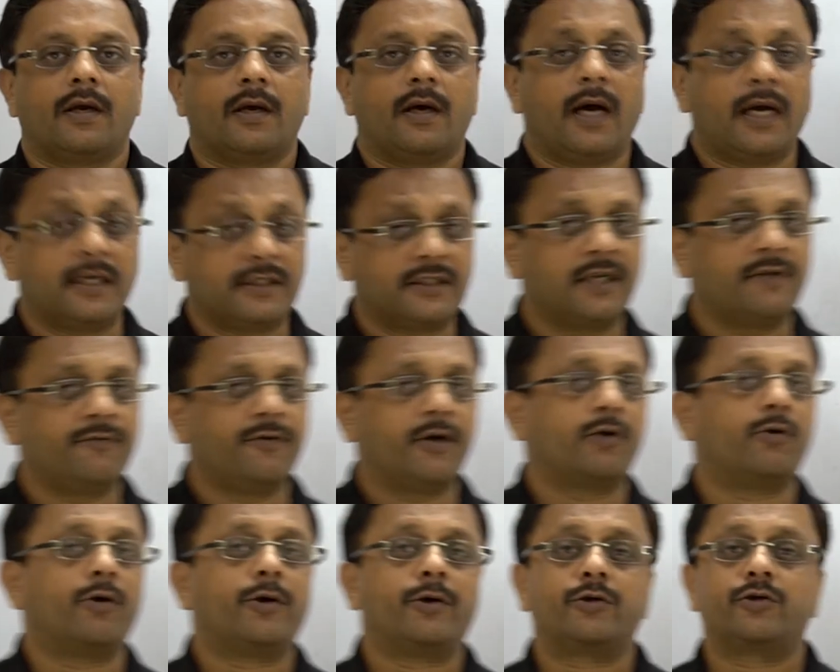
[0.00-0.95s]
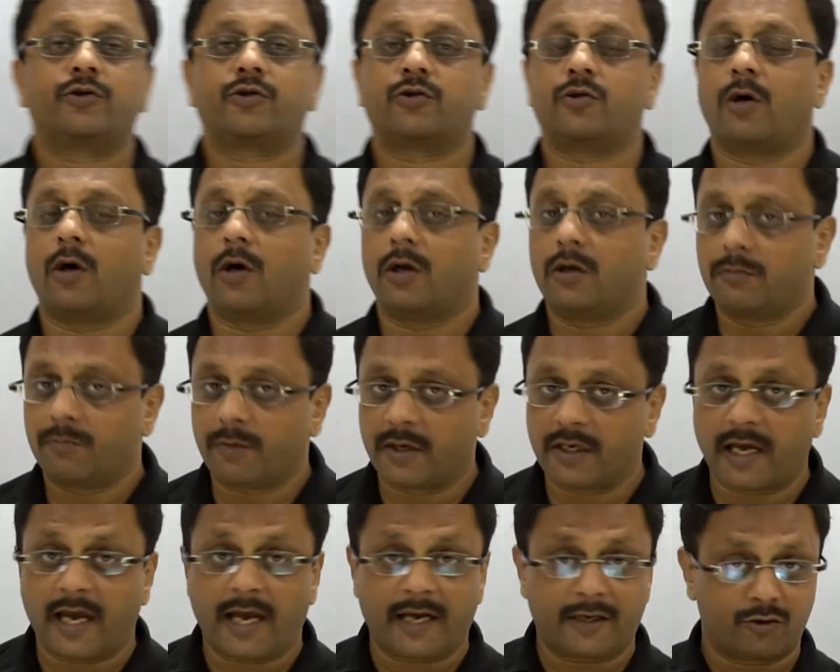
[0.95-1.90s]
I said we are going to solve
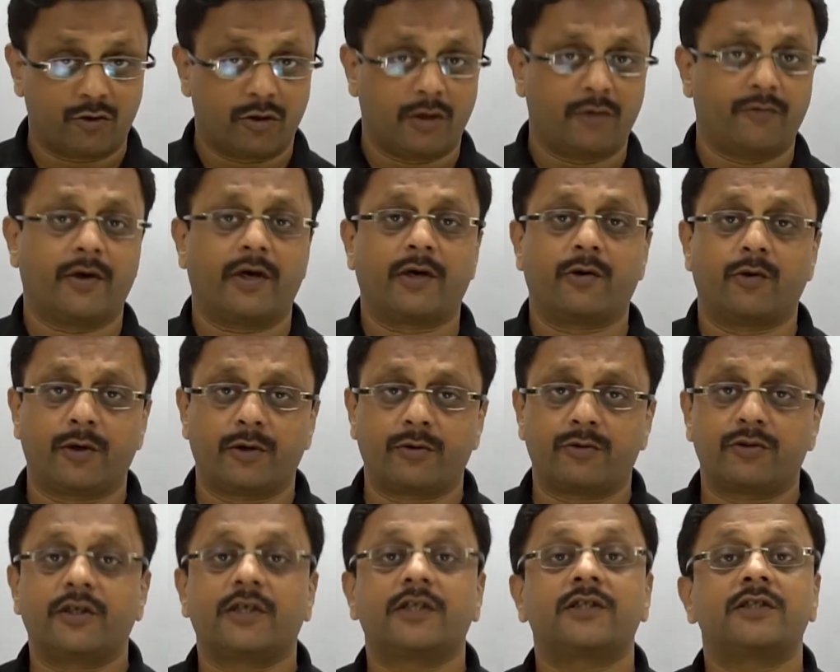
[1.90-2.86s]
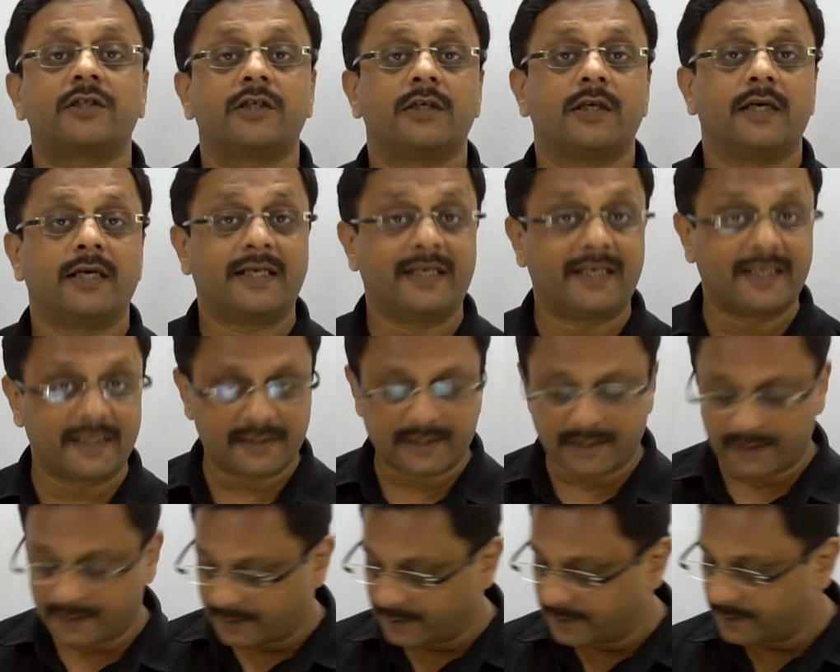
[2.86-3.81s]
but actually we are going to just
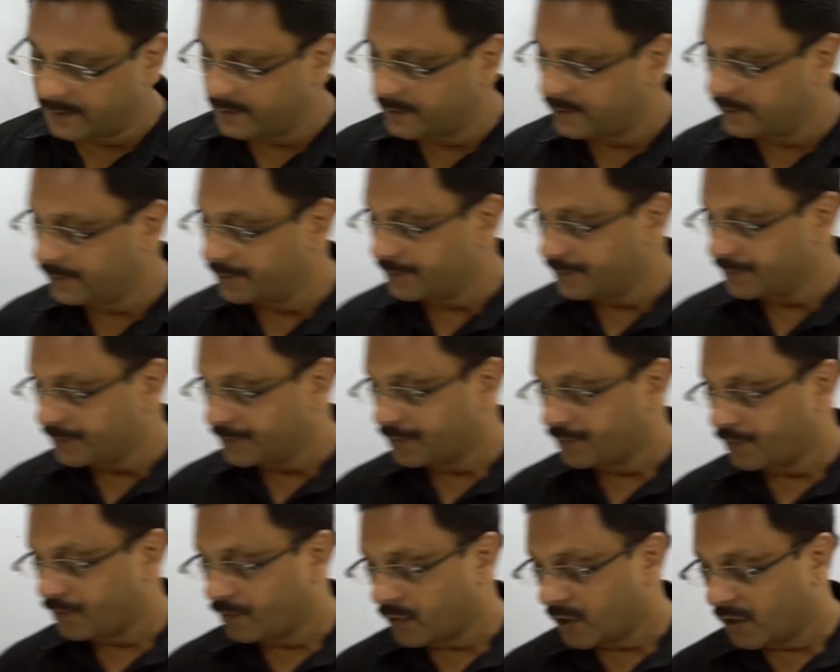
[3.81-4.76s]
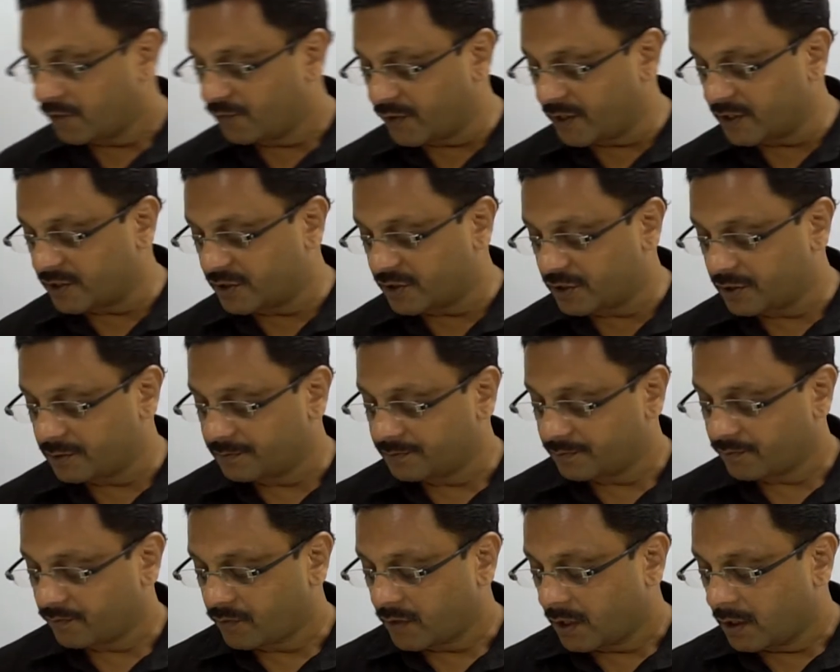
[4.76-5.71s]
discuss. First,
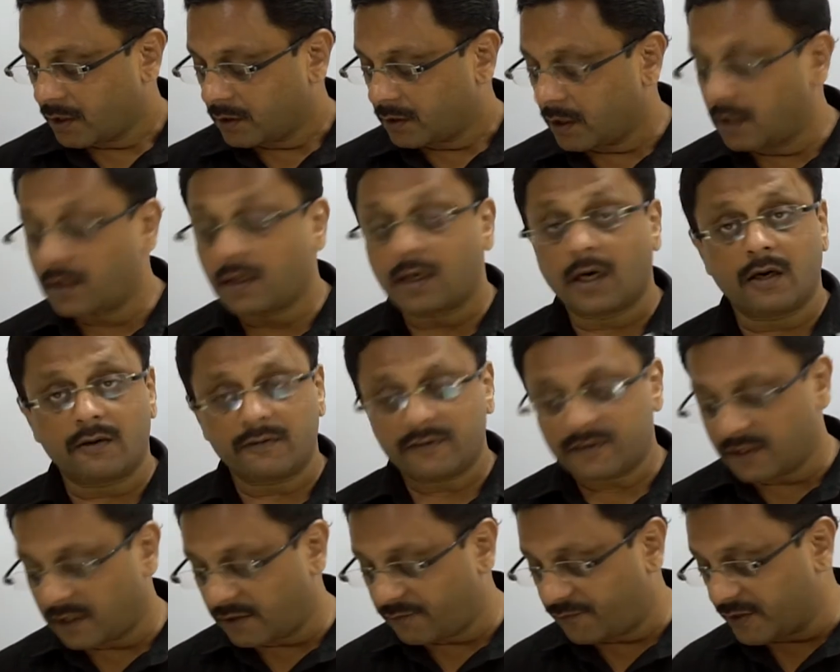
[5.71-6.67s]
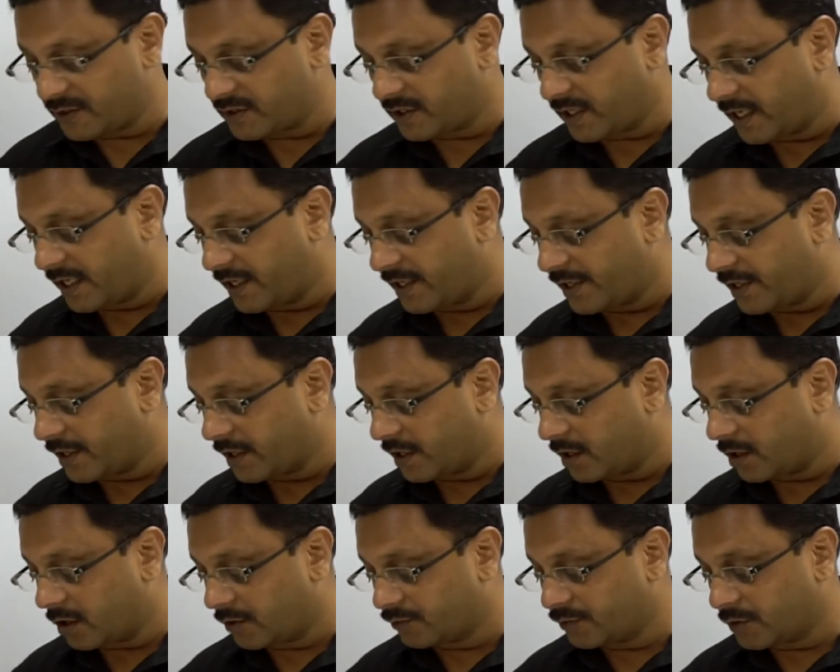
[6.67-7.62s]
the curved surface area
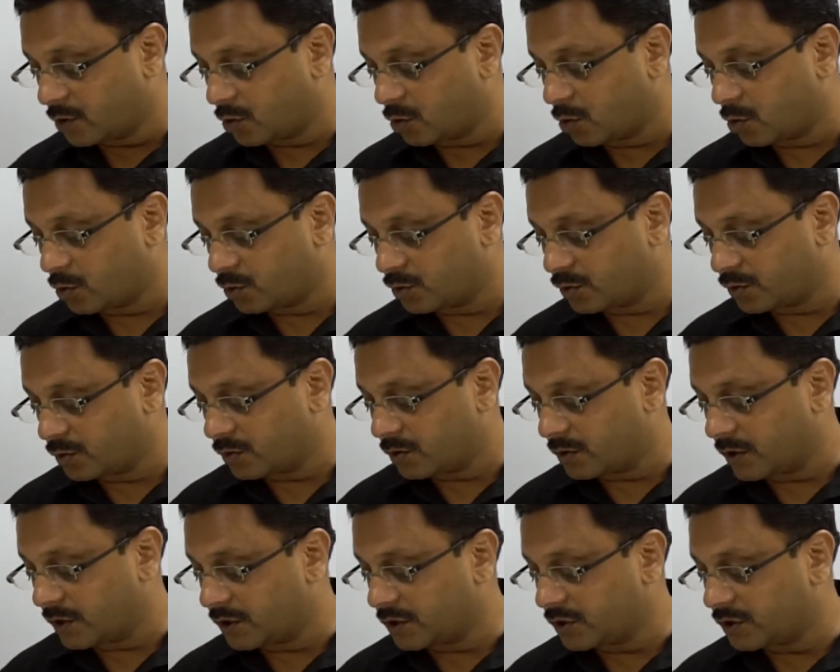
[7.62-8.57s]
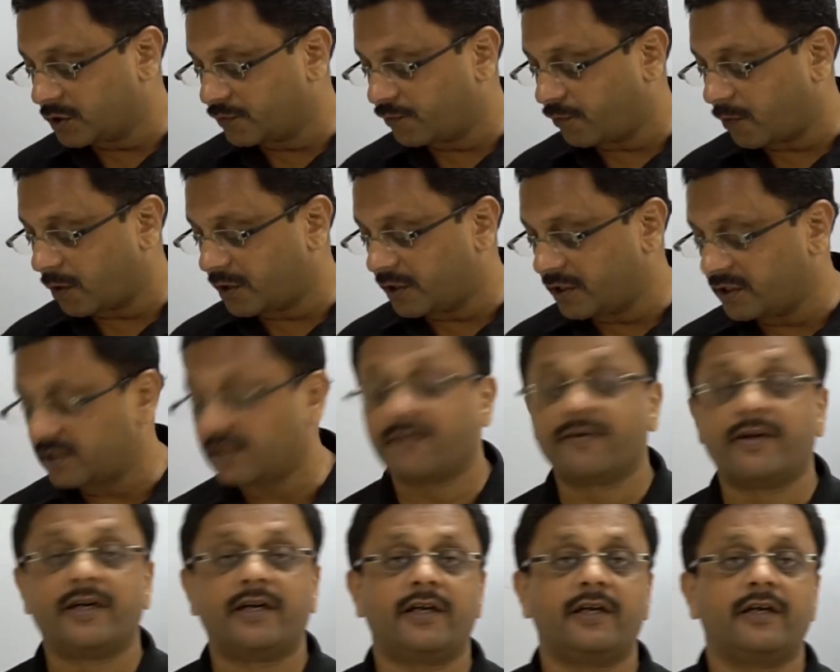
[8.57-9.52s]
of the cone is
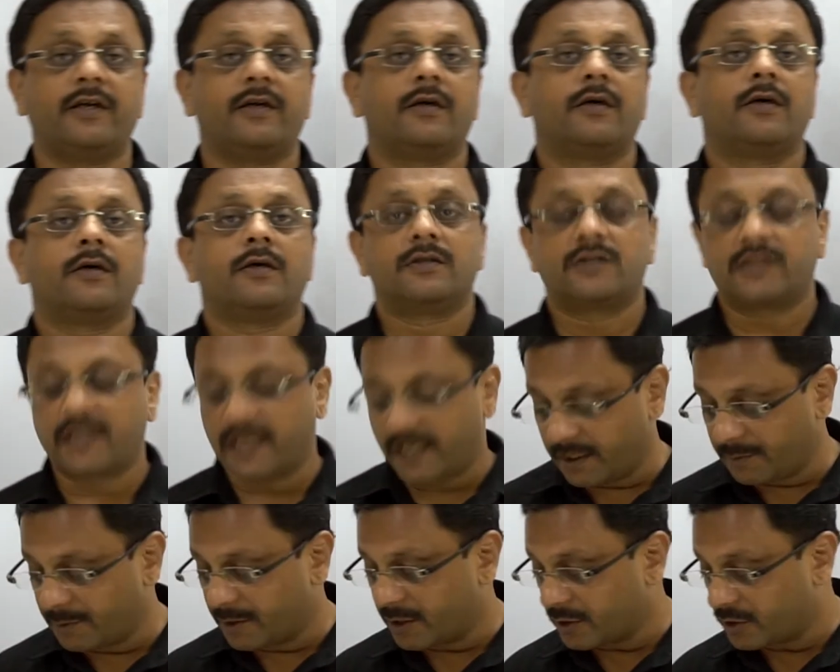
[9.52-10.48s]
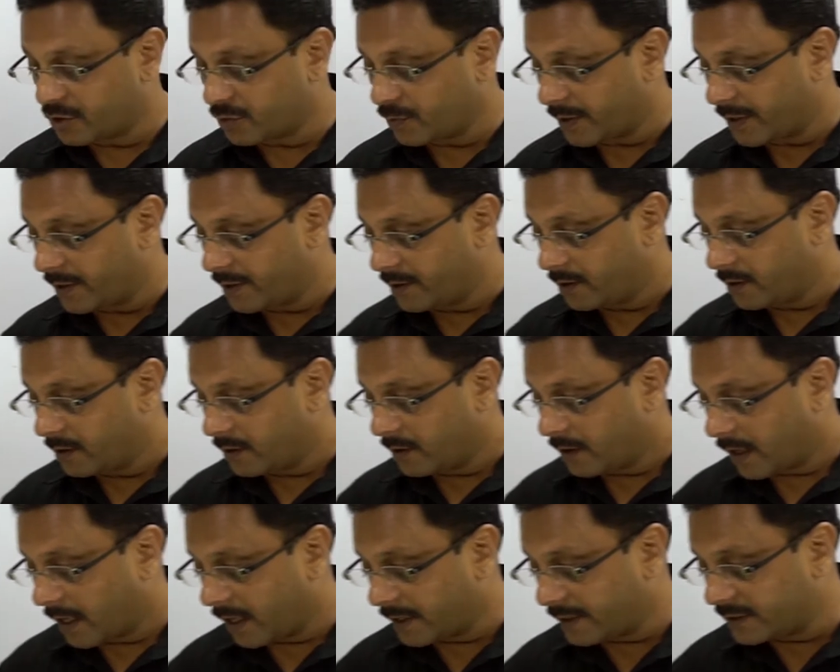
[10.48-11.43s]
40-70 centimeter square
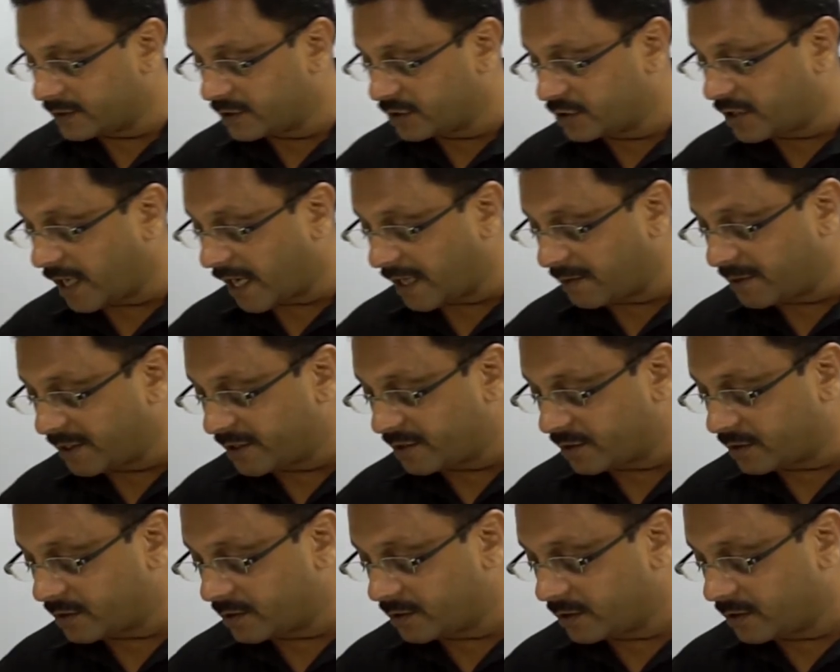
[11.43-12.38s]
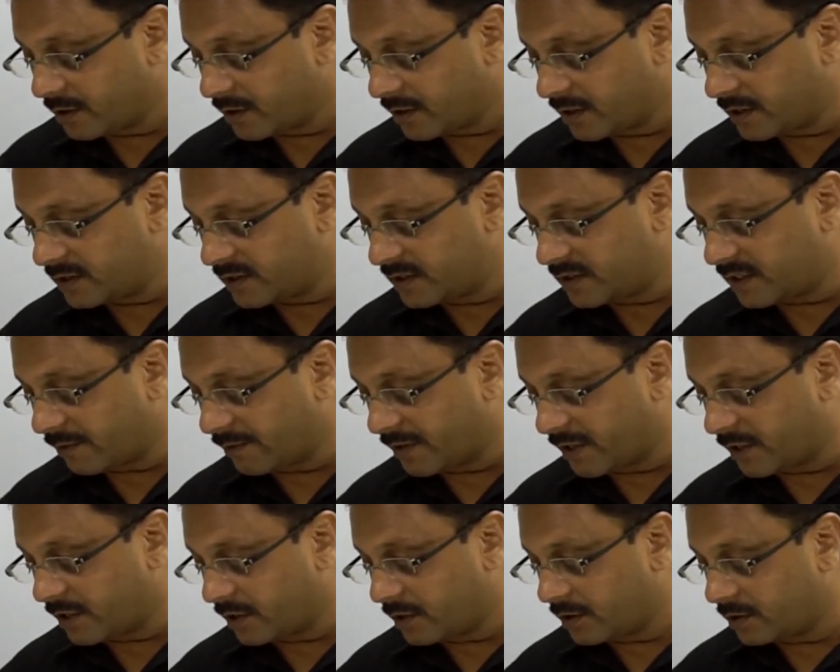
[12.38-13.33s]
and its diameter is
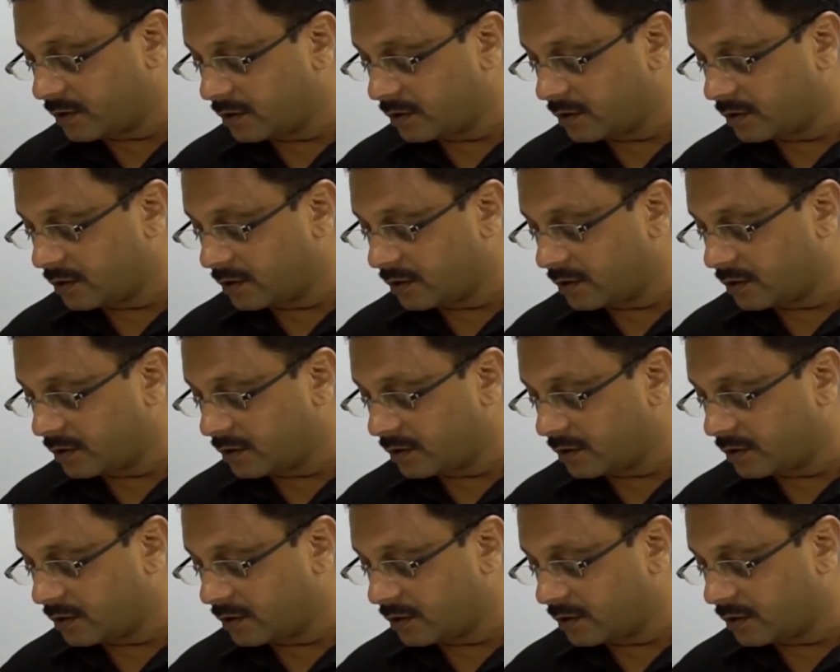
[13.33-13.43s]
70.